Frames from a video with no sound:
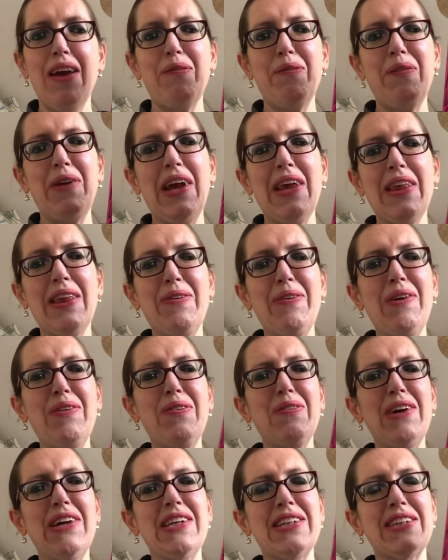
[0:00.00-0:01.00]
The people
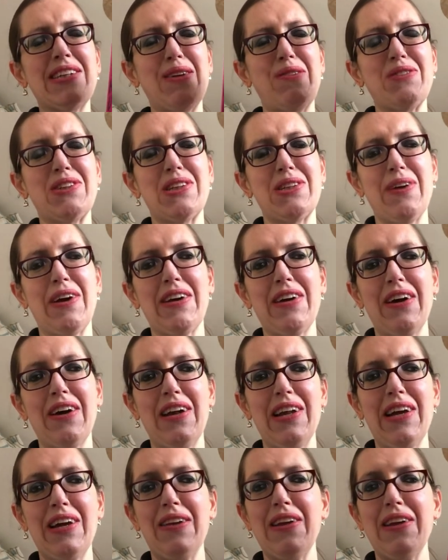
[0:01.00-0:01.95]
made assumptions about Khalil.